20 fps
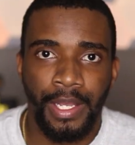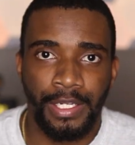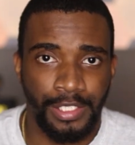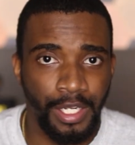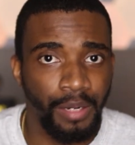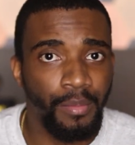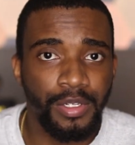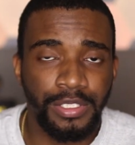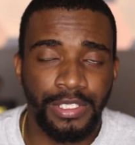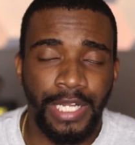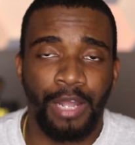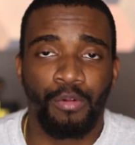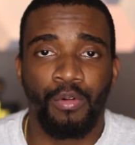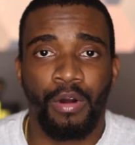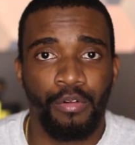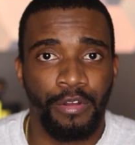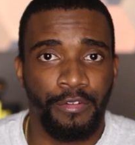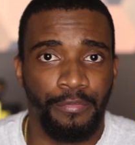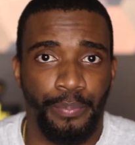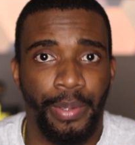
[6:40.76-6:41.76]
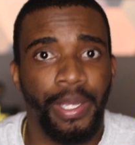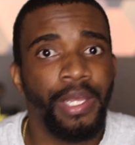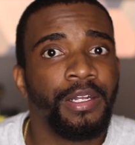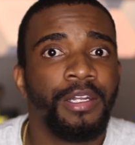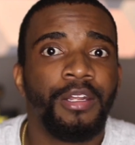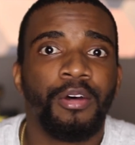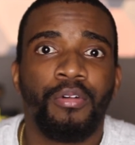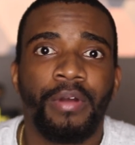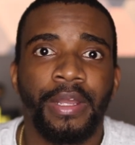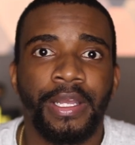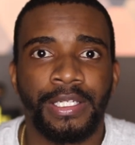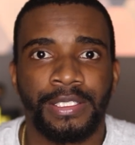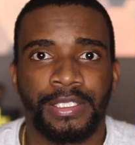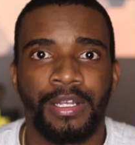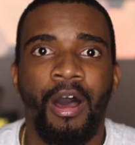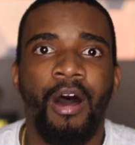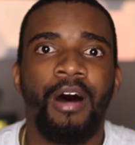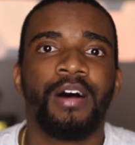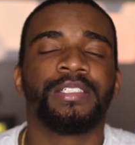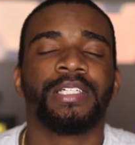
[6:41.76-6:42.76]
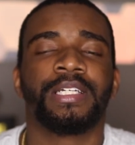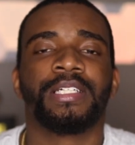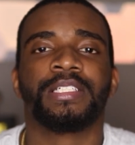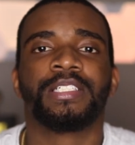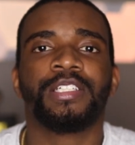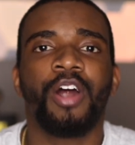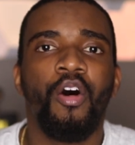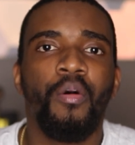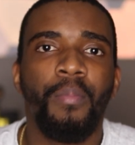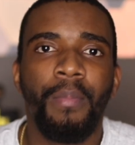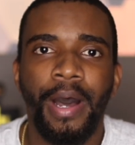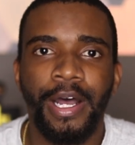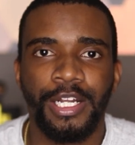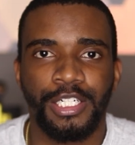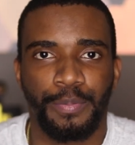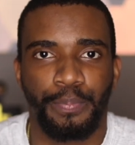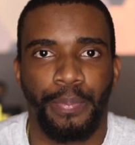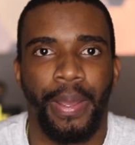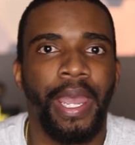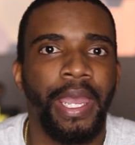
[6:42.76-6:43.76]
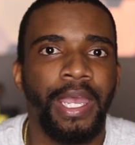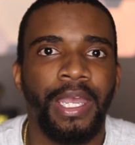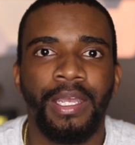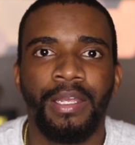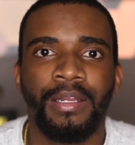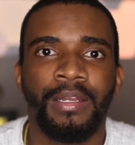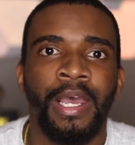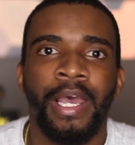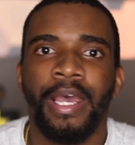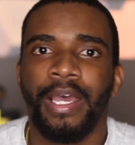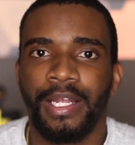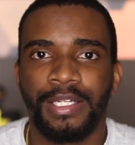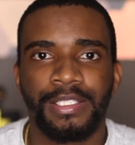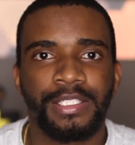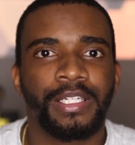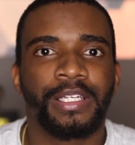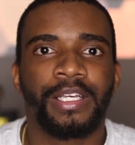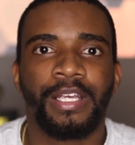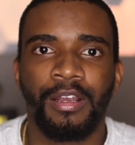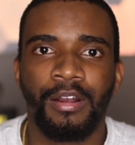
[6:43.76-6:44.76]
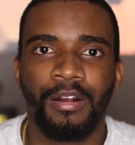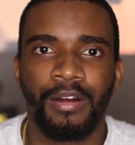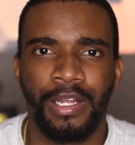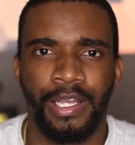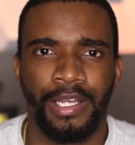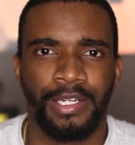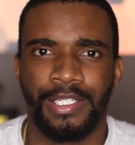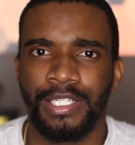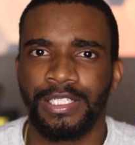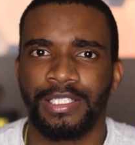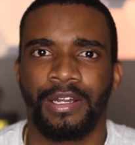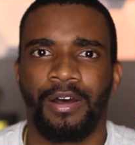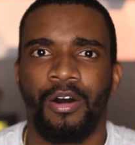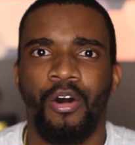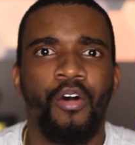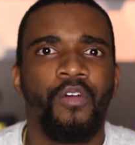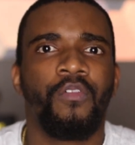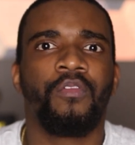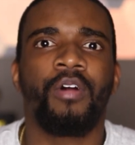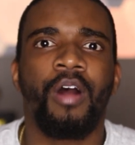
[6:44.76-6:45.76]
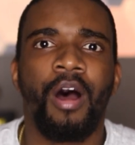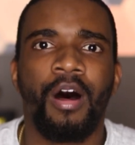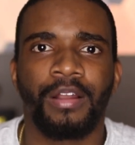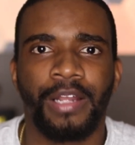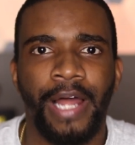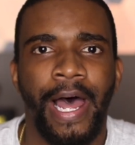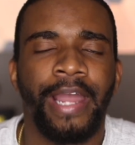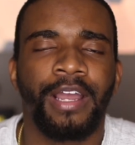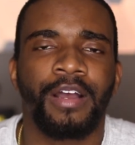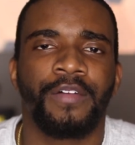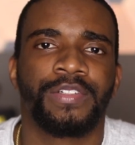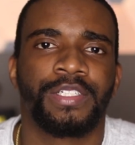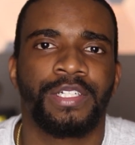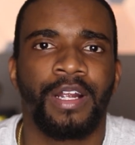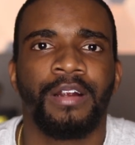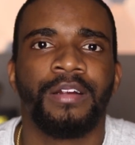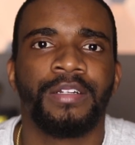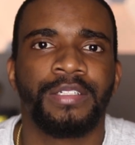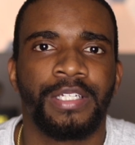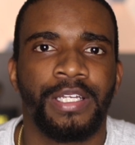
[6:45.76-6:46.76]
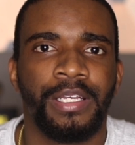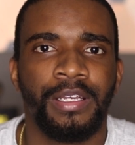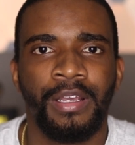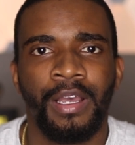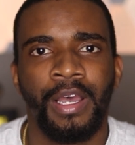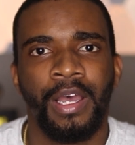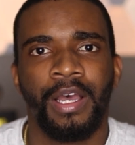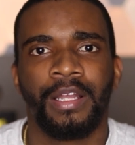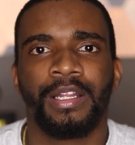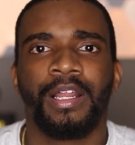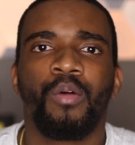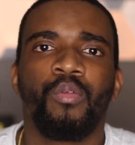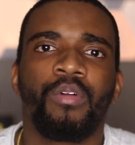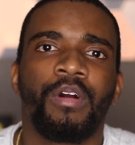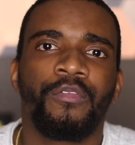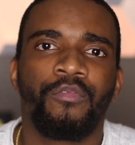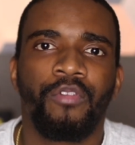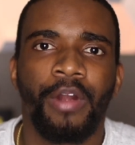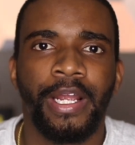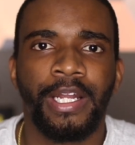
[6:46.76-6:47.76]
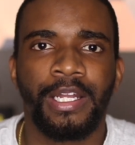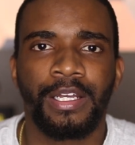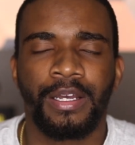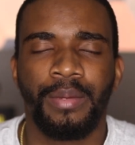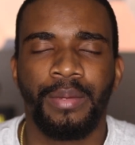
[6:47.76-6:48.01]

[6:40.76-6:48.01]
It's almost like what we've been doing is causing so much pain, insecurity, and just the overall lack of certainty that we're afraid to